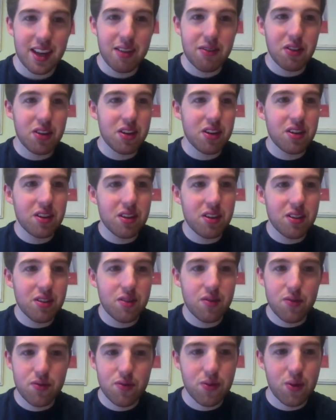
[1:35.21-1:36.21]
even
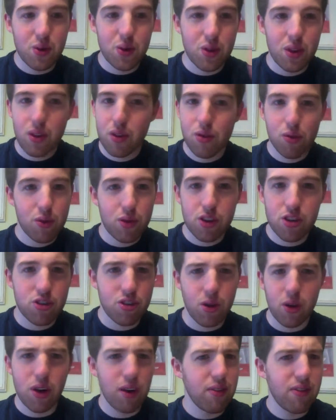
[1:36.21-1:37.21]
for the
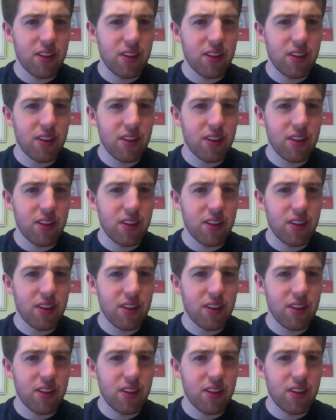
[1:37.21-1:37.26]
3-story